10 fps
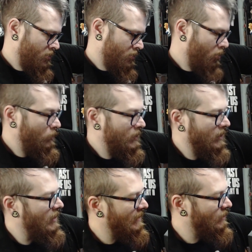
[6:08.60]

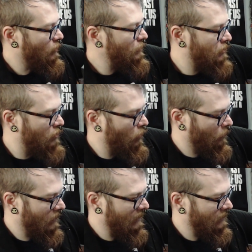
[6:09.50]
Okay, it looks cool,
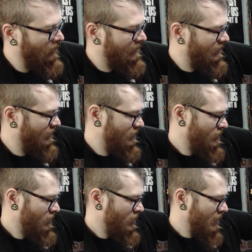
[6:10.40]
I like it.
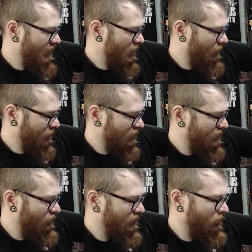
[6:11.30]
And then obviously
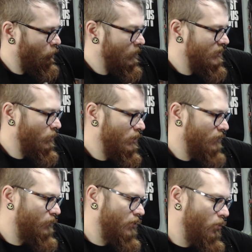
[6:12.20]
there is the window at the
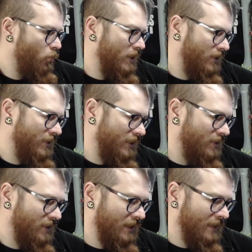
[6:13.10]
front. Oh, I like
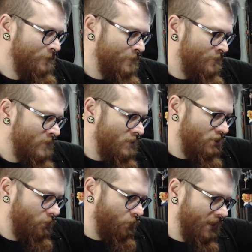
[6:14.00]
that.
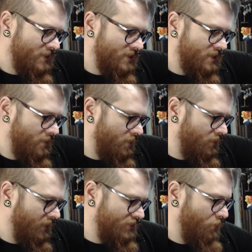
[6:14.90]
So let's
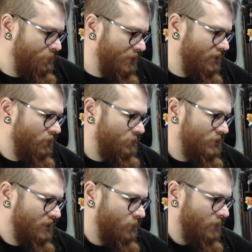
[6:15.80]
open it up,
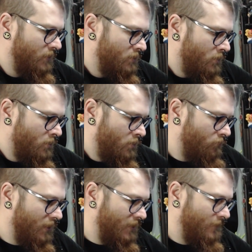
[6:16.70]
shall we?
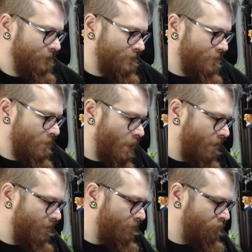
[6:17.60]
Right.
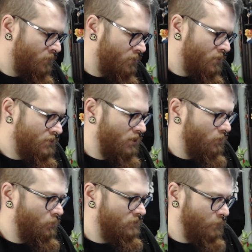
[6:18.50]
So,
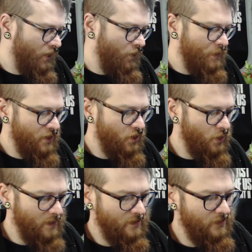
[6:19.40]
we open it up,
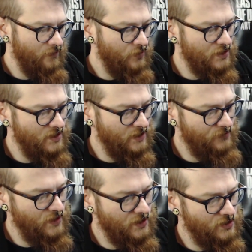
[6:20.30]
and first things
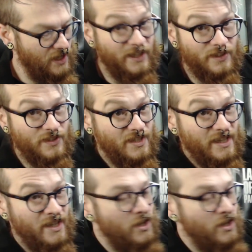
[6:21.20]
first, I can see